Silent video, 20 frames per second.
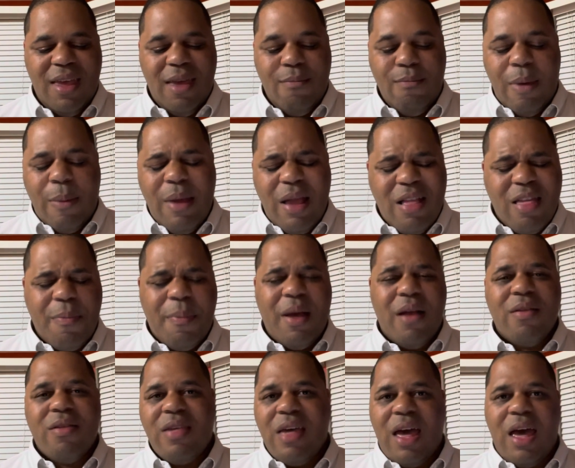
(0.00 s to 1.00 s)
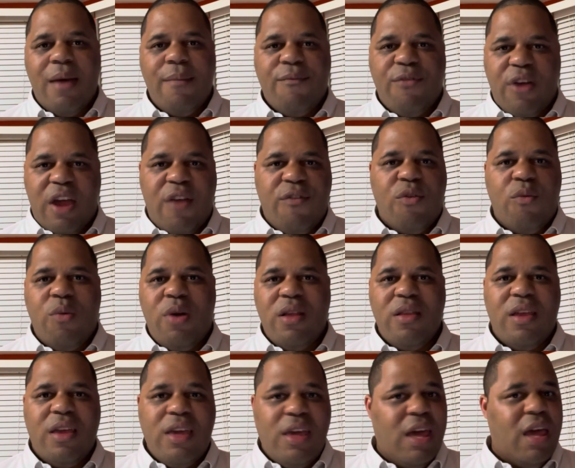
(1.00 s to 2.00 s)
Maybe it's about time for everyone
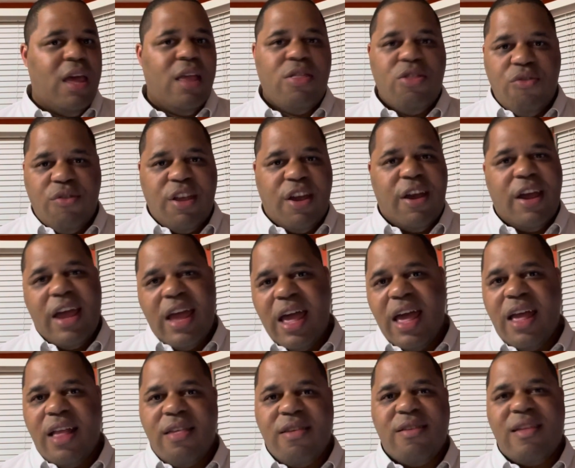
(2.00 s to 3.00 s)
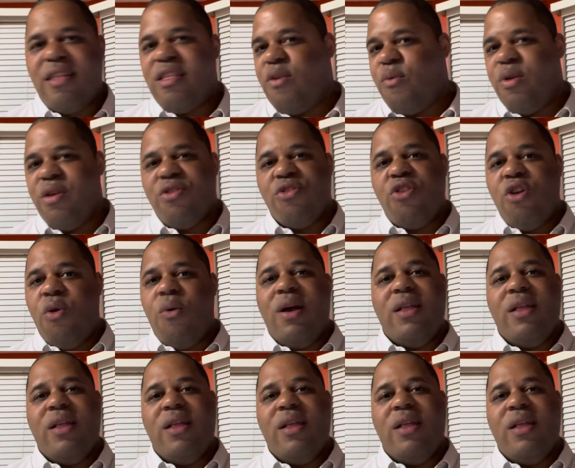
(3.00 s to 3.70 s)
to get through their heads that there was no